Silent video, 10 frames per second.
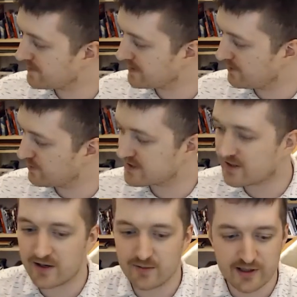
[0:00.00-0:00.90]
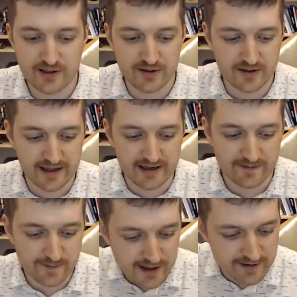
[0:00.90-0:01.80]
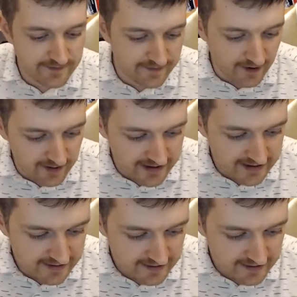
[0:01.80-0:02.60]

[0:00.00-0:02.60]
what is it called when you're like afraid of falling?